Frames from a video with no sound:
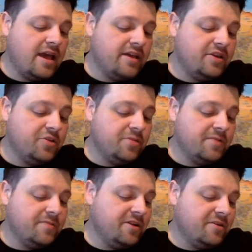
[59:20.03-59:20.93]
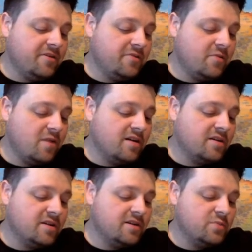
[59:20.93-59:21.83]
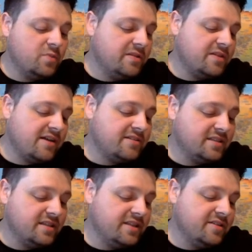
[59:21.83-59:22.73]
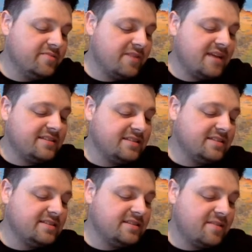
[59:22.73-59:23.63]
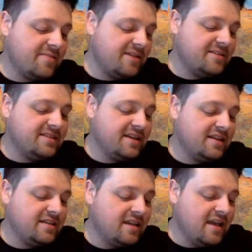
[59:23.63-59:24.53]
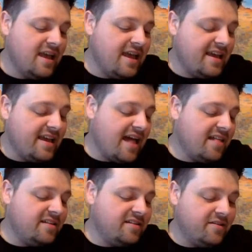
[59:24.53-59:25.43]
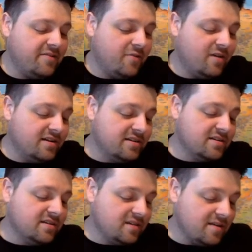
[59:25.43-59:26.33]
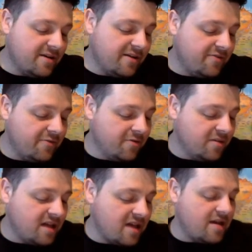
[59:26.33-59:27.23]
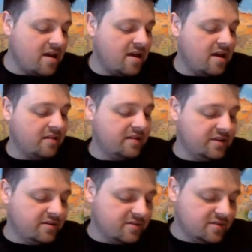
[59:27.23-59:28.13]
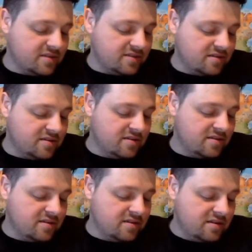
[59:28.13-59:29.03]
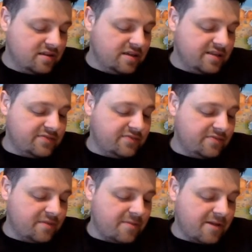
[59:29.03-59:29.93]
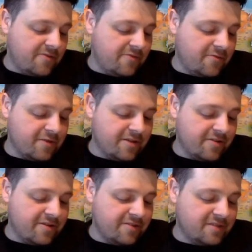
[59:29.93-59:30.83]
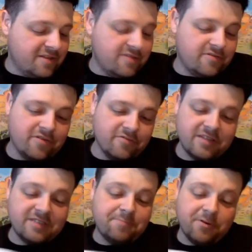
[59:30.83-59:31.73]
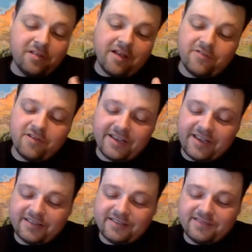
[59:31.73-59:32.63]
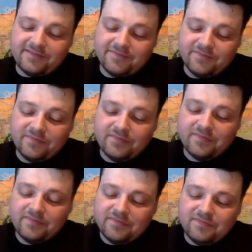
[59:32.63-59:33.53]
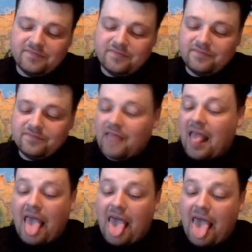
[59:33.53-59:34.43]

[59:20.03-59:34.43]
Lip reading: cubic meter of water is 1,000 liter masses, about a ton. A gallon of water, about 4 liters, is about 4 kilograms. I don't know. That's per level, I guess. Yeah.